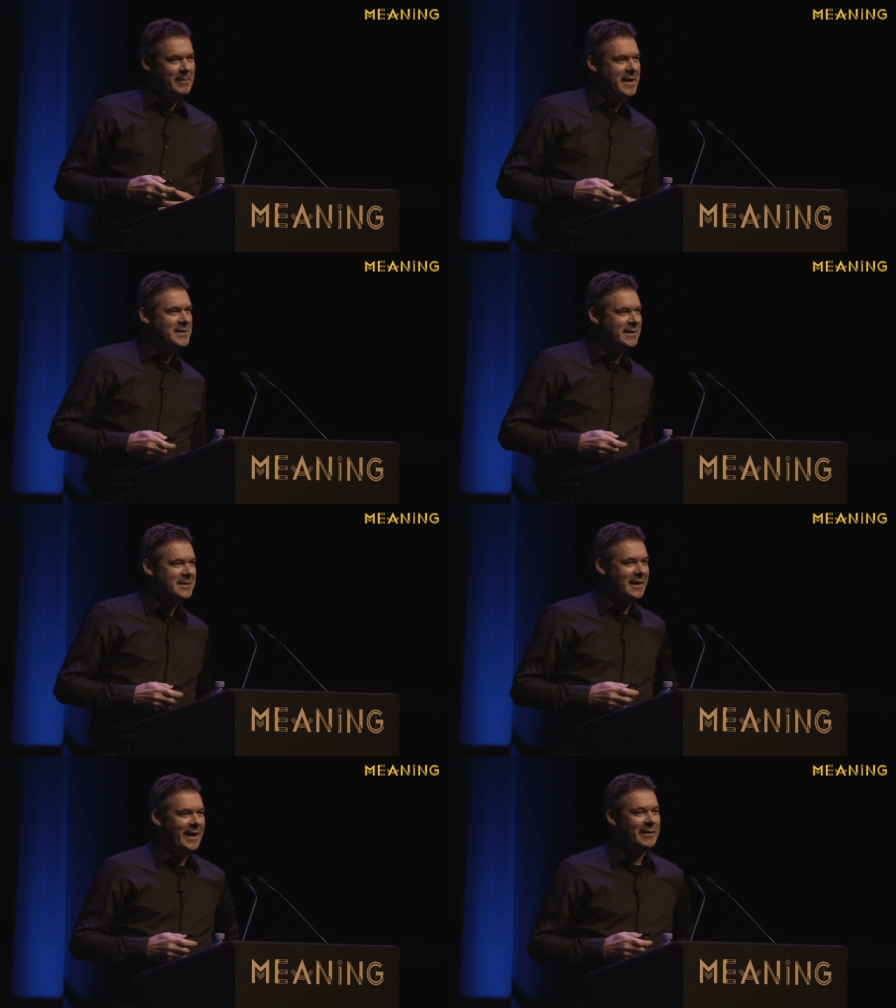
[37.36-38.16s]
makes
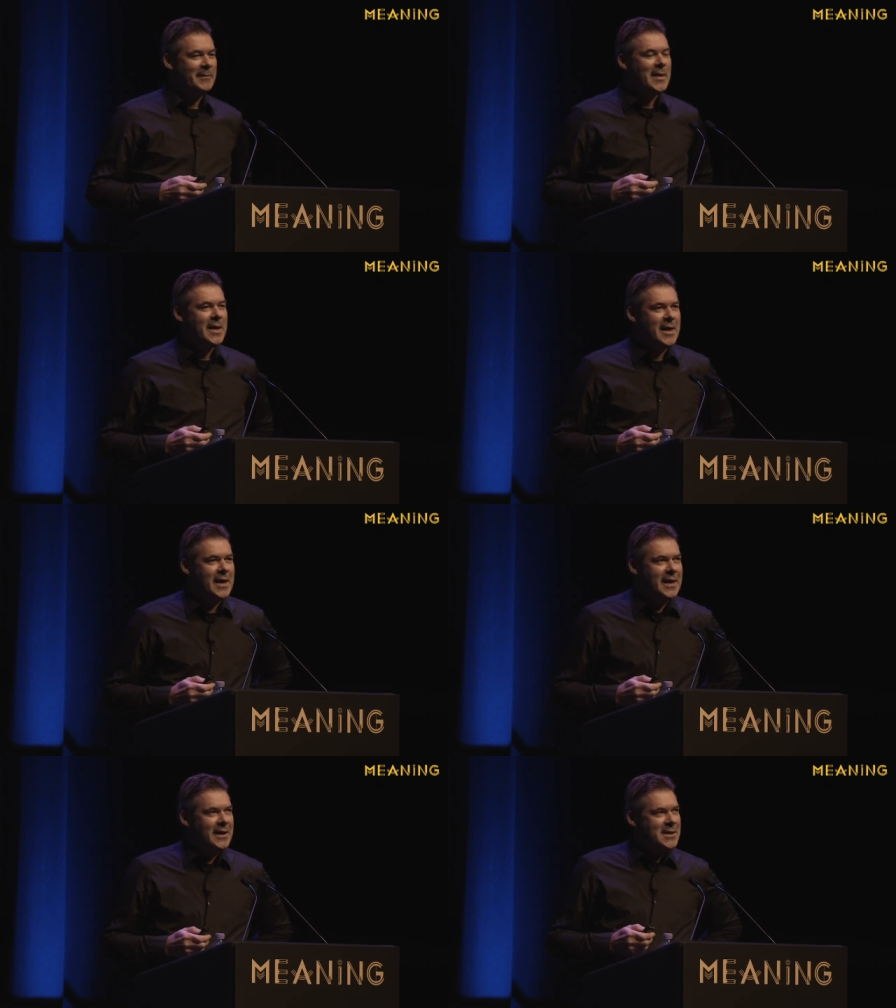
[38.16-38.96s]
it clear.
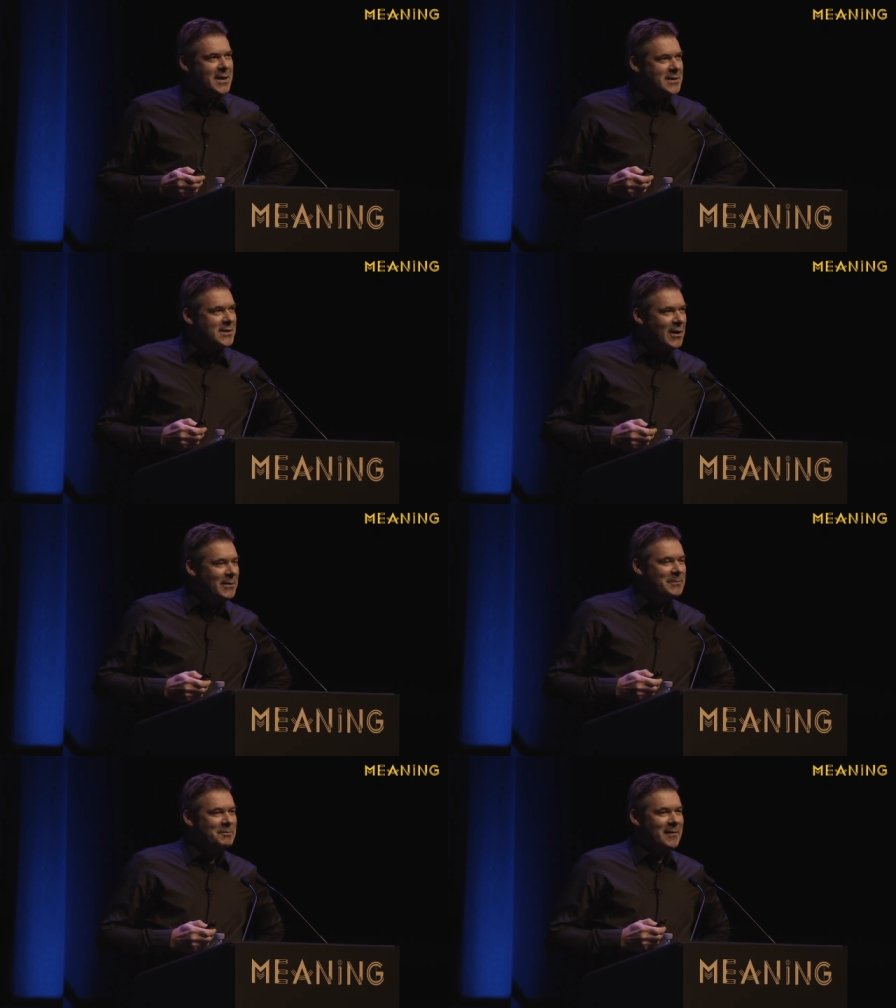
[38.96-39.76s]

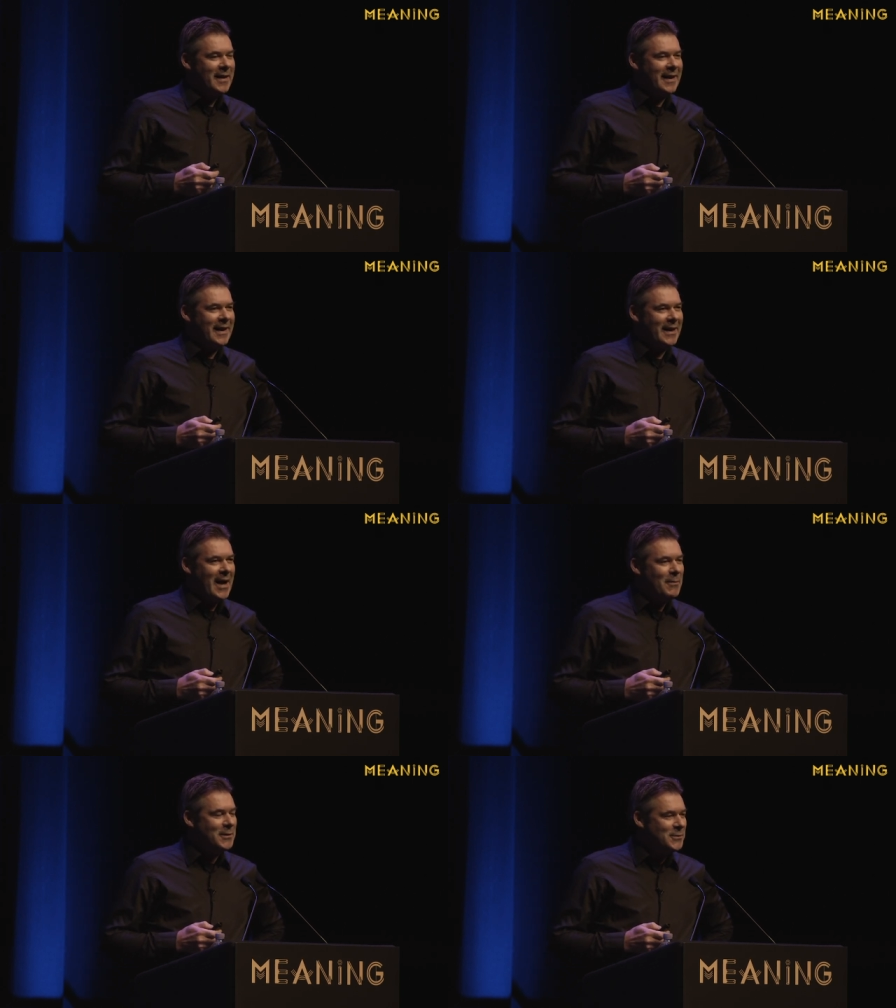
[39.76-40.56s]
So uh,
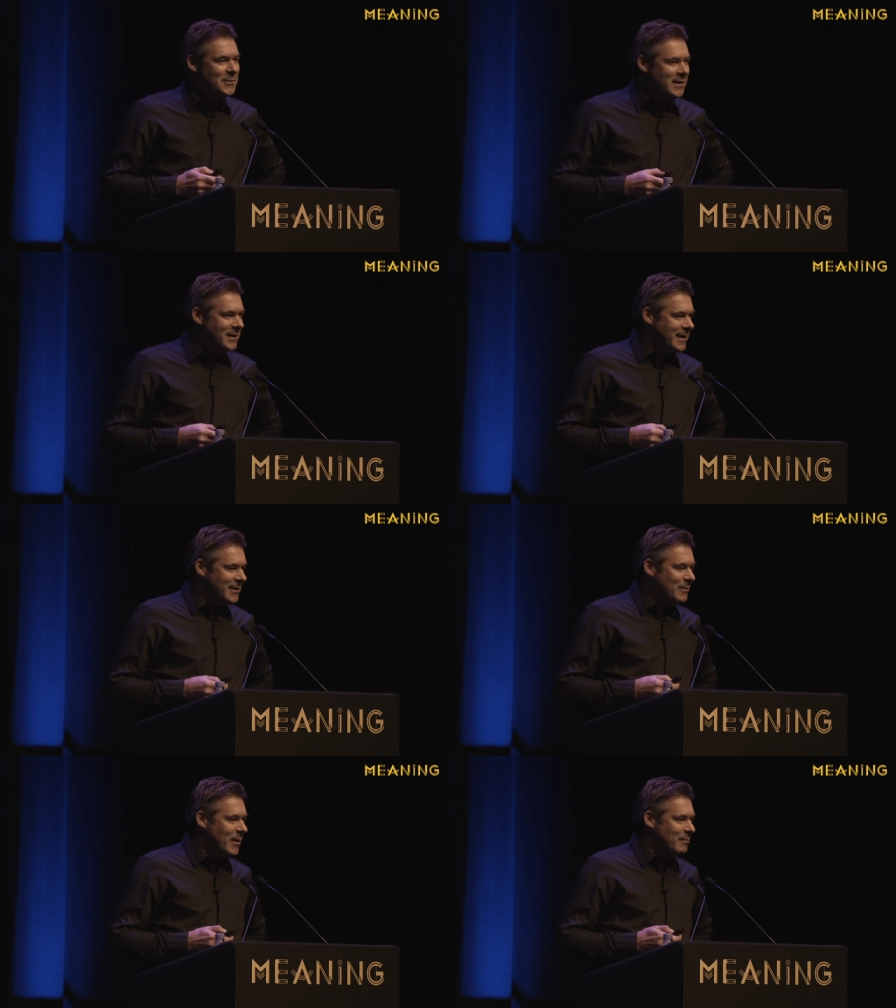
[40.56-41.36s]
I want to
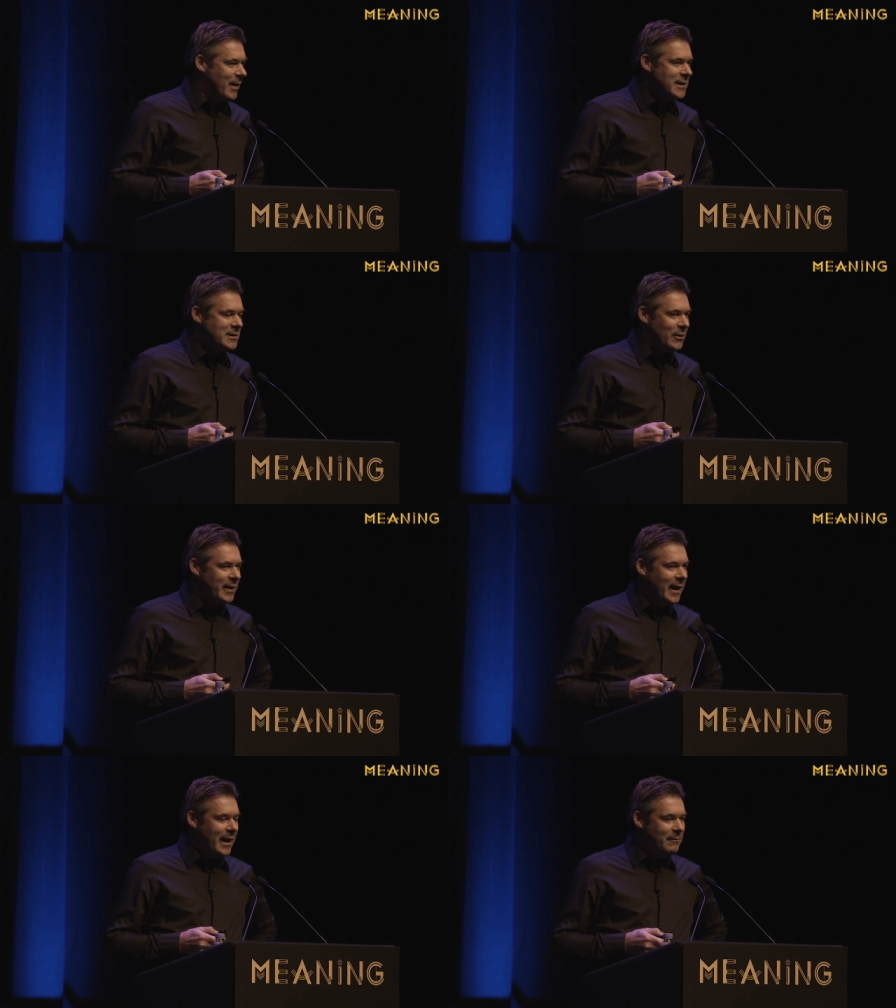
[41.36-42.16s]
tell you about my
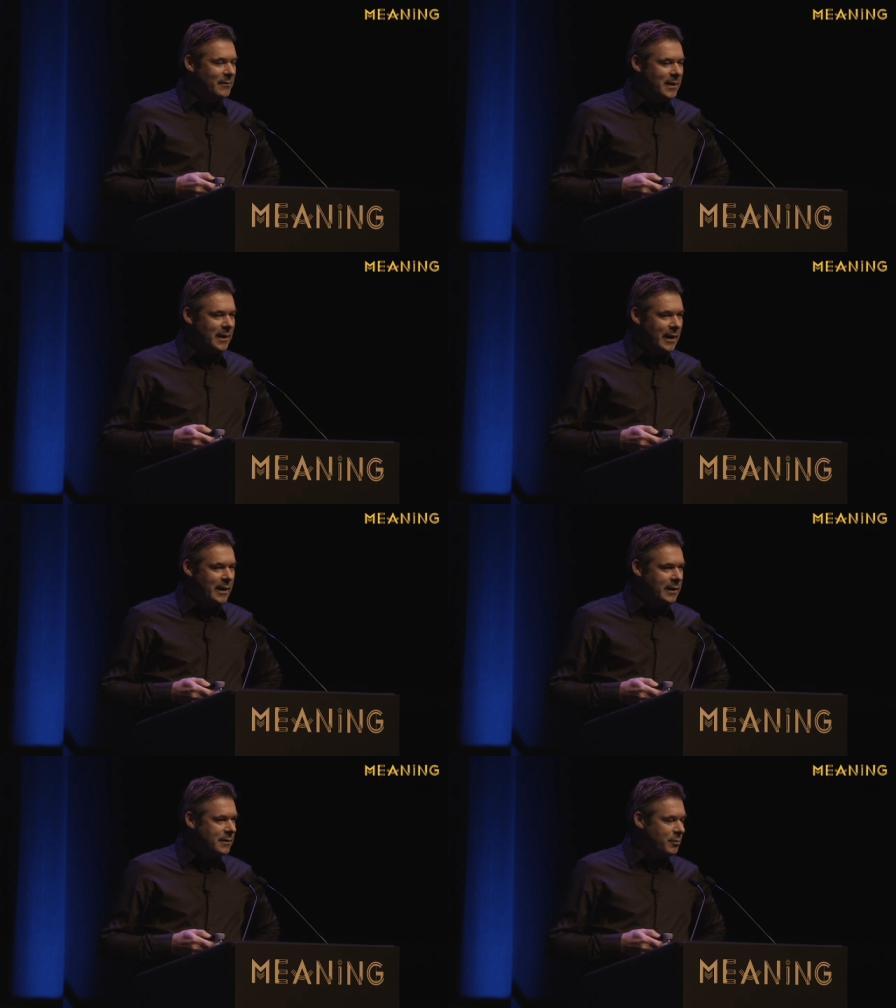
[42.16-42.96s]
story. Um, I
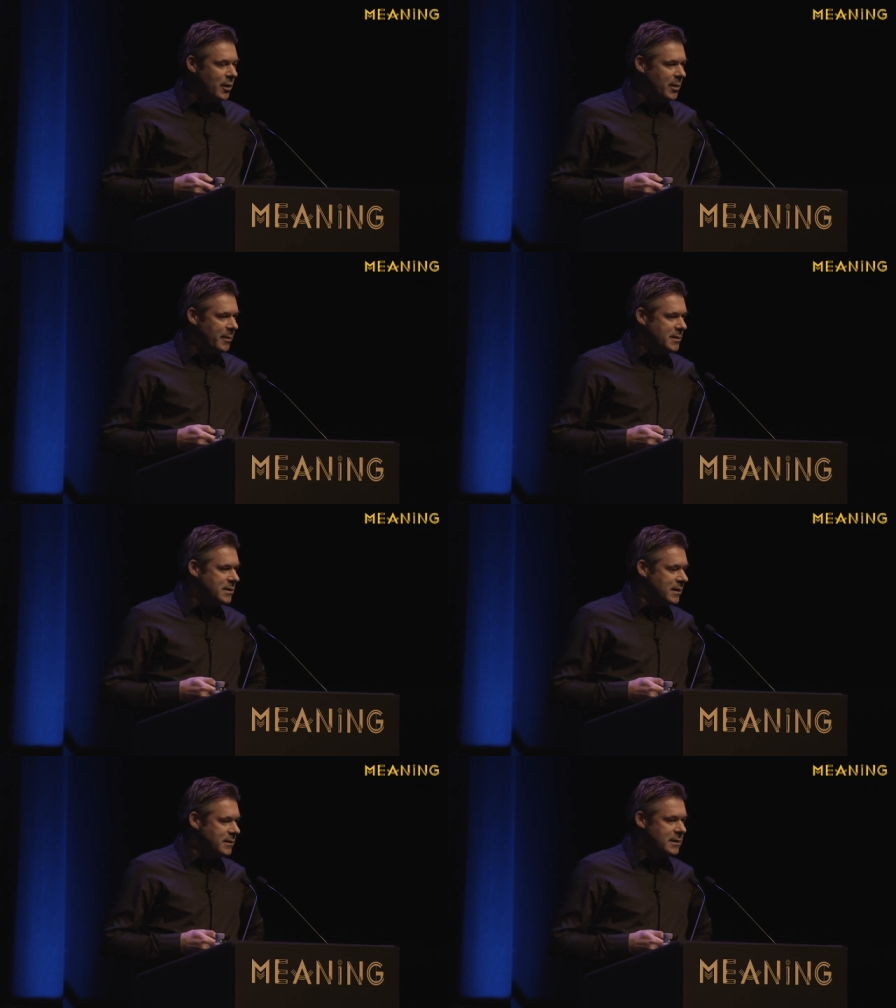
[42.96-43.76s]
had the
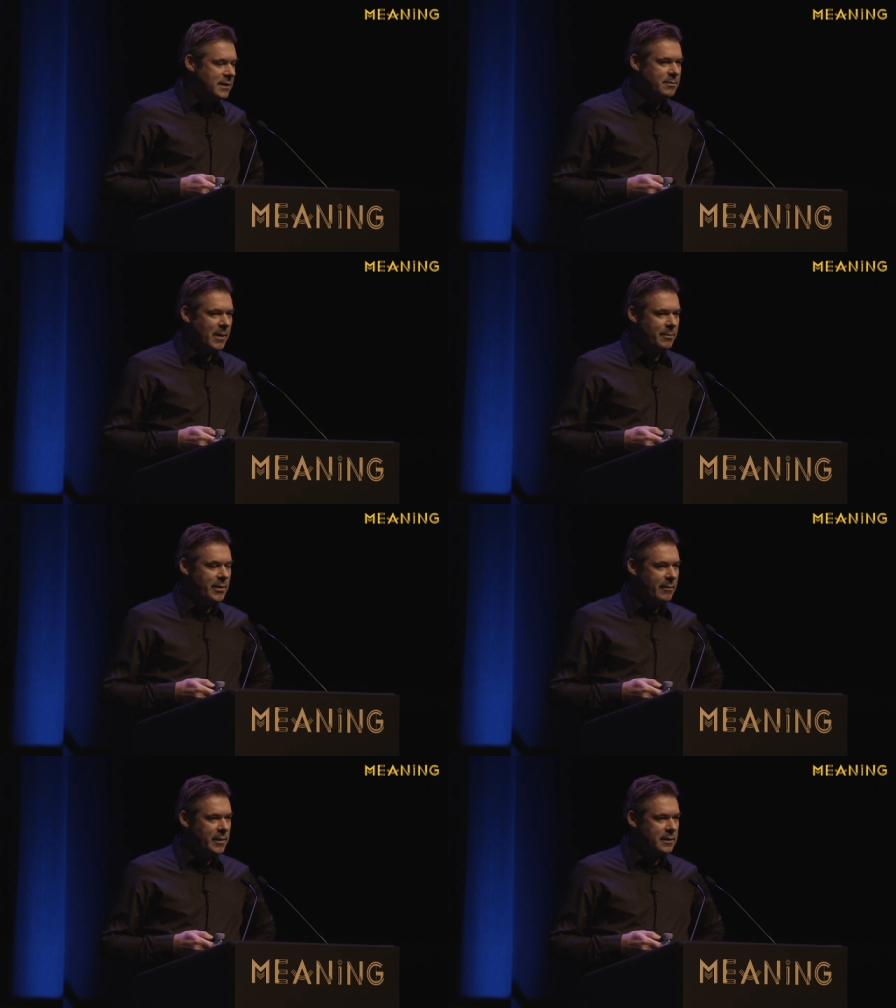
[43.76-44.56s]
problems uh, since my
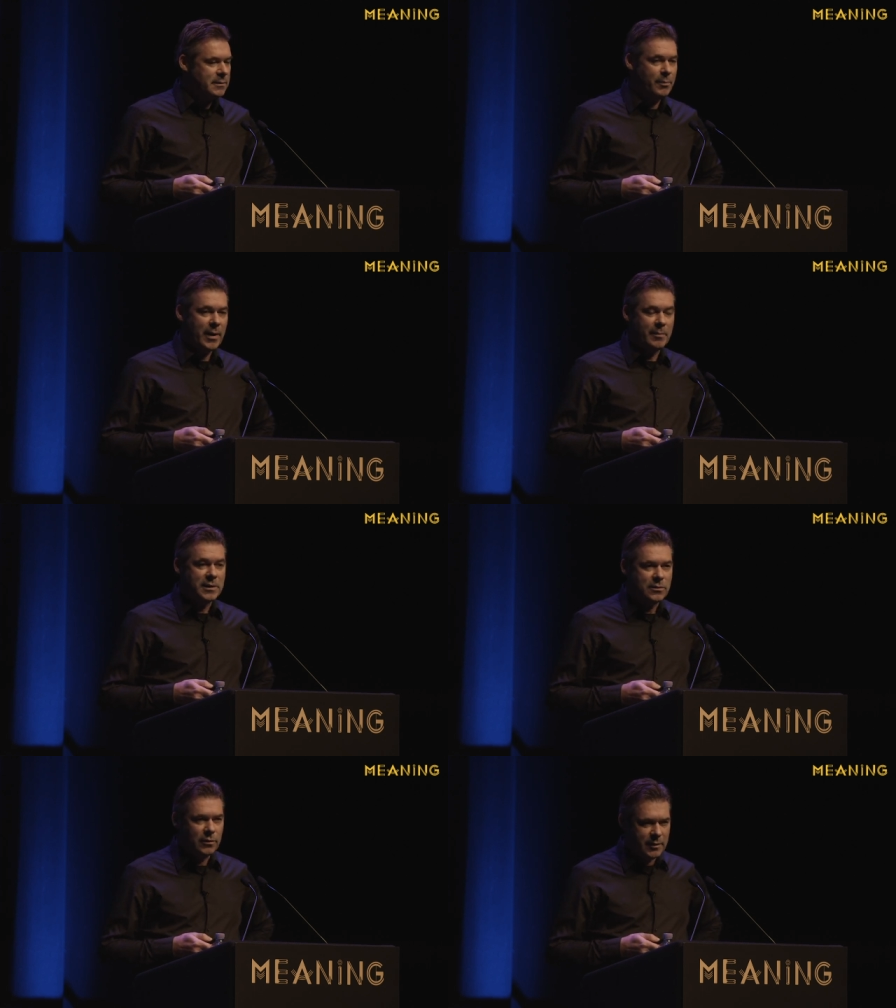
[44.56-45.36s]
primary,
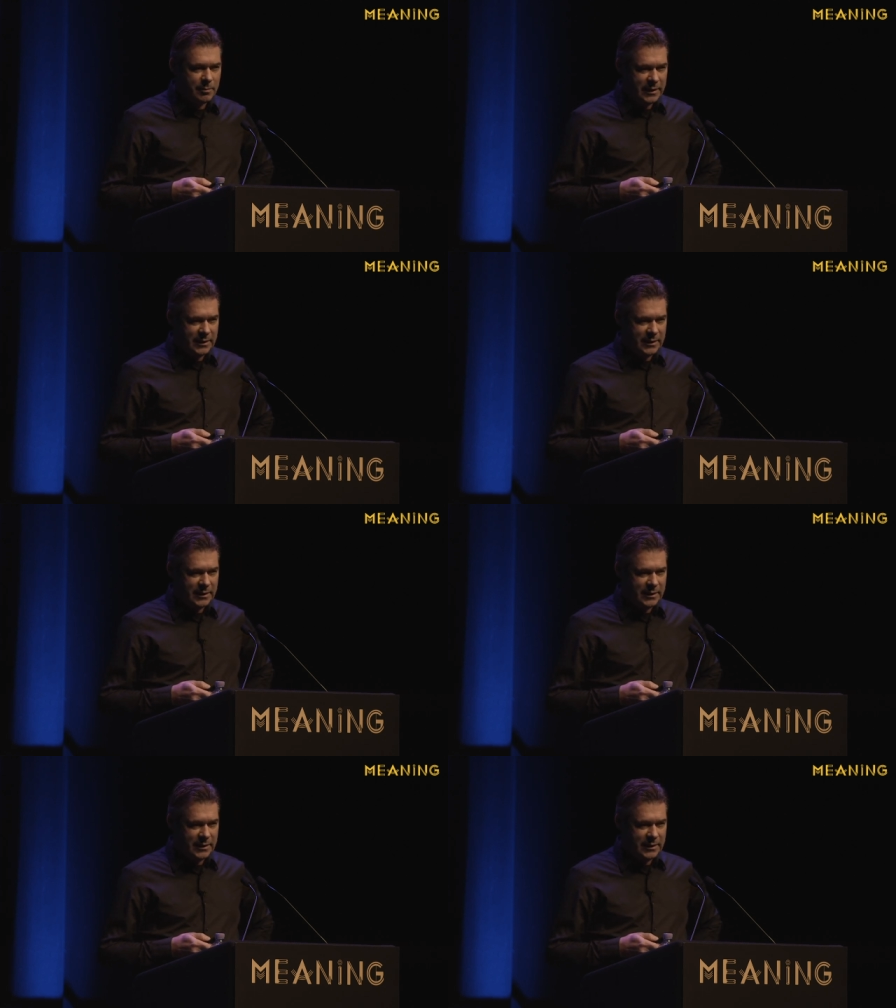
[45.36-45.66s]
primary school with my